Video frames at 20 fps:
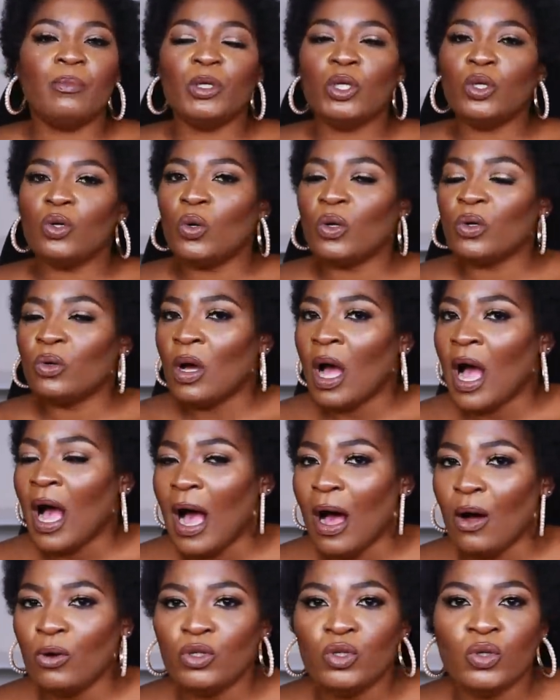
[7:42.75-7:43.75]
you know,
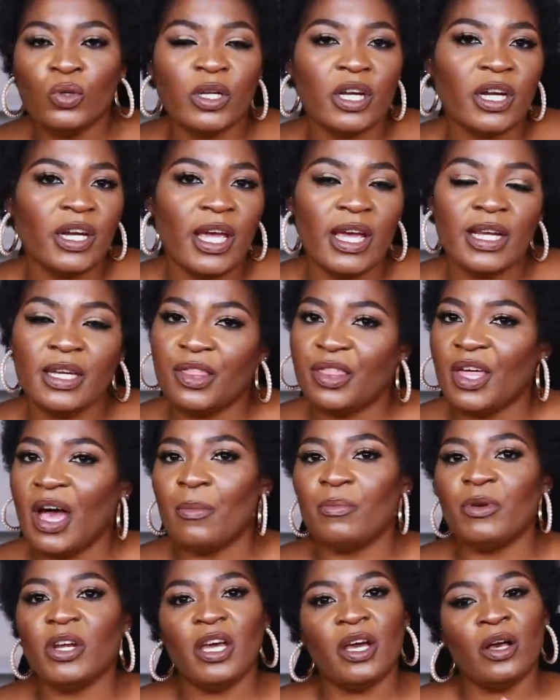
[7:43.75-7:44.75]
how to create
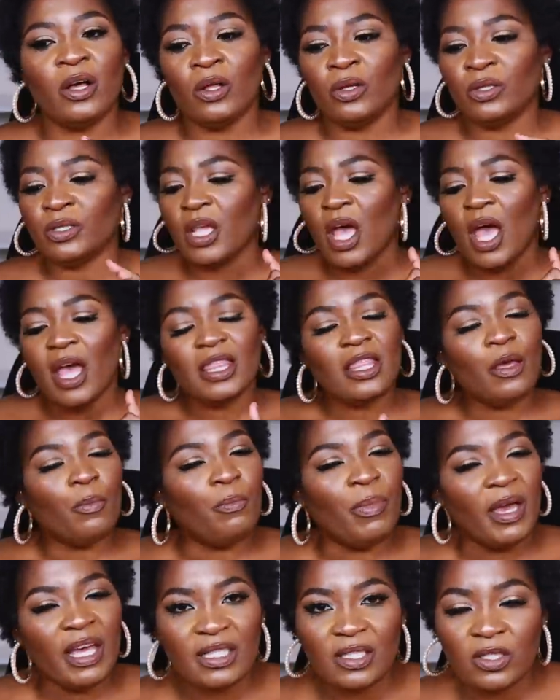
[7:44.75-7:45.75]
thumbnails, the
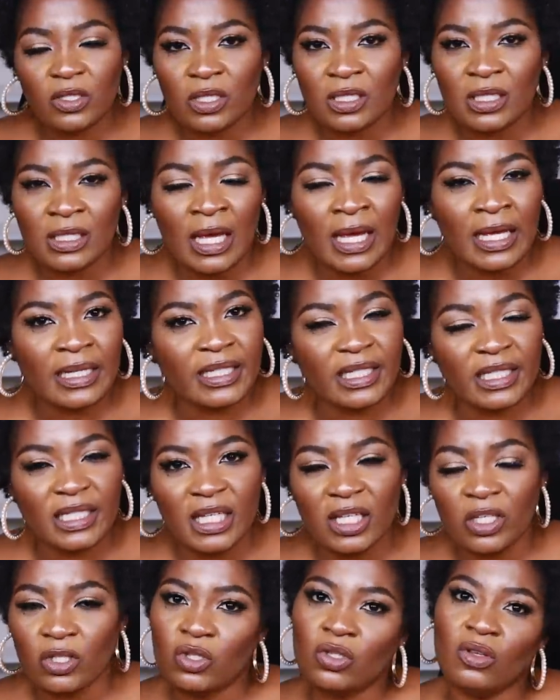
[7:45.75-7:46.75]
best
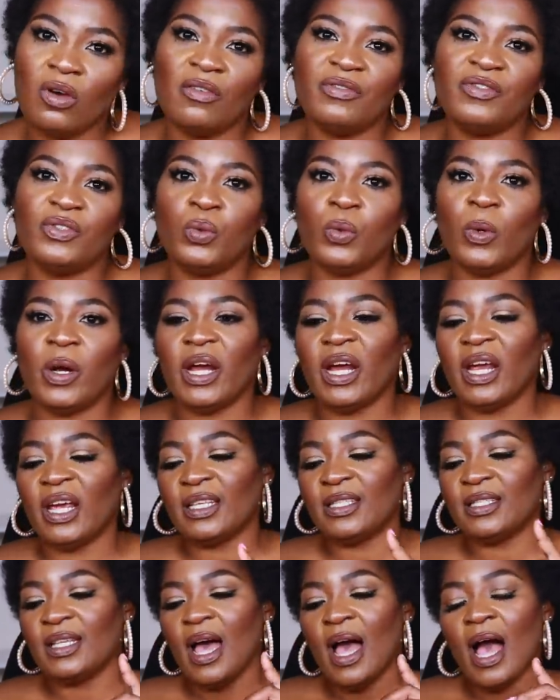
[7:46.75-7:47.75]
editing
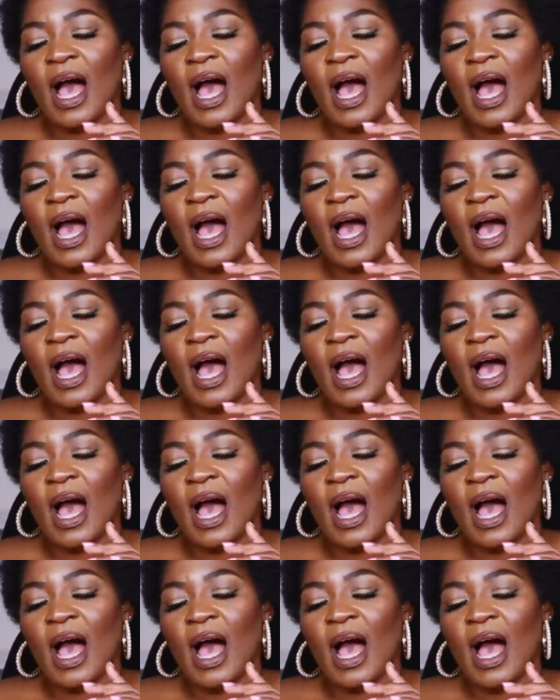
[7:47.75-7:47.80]
softwares,